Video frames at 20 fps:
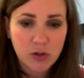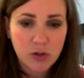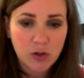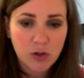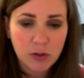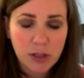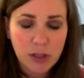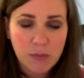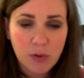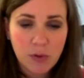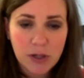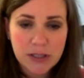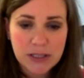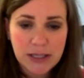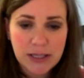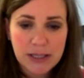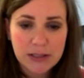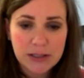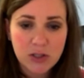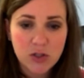Early breast
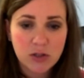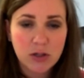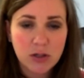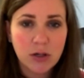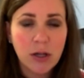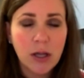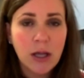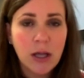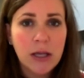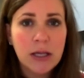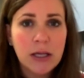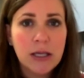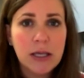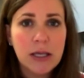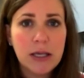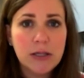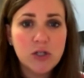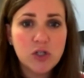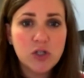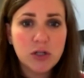cancer
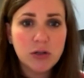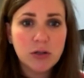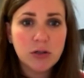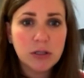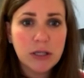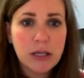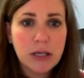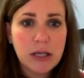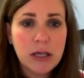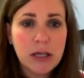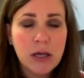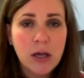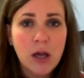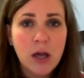can generally